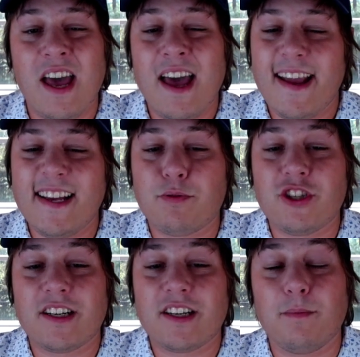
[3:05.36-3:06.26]
He is
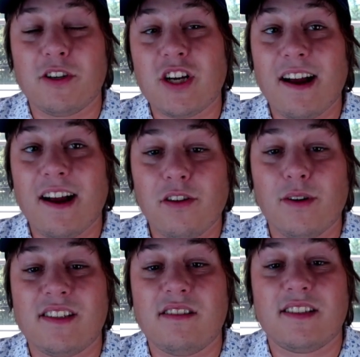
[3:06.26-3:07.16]
projected much higher though at
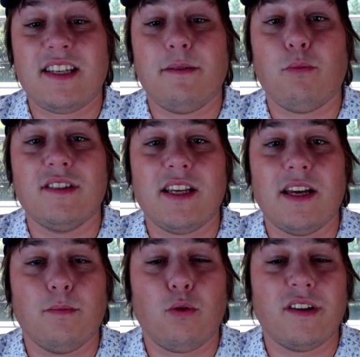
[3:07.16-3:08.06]

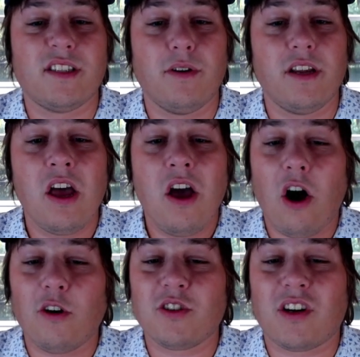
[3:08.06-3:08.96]
16.7 points, but
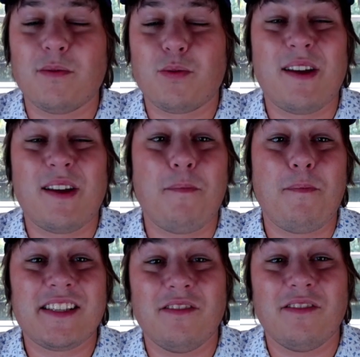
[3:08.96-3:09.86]
also comes with a
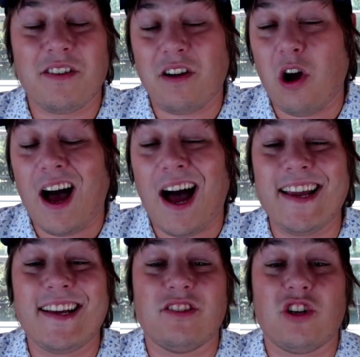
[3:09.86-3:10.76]
massive
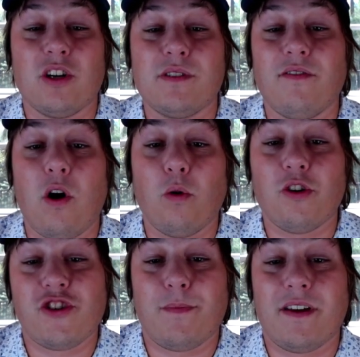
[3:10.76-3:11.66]
hike in terms of
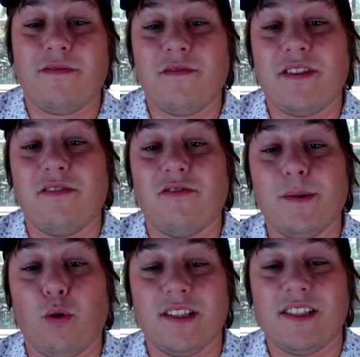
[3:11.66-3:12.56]
ownership at
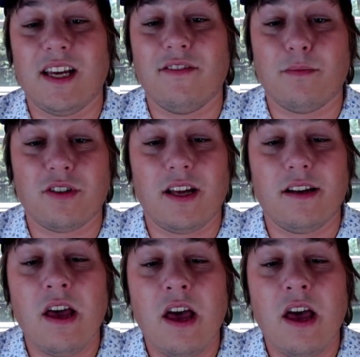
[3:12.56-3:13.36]
53.7%.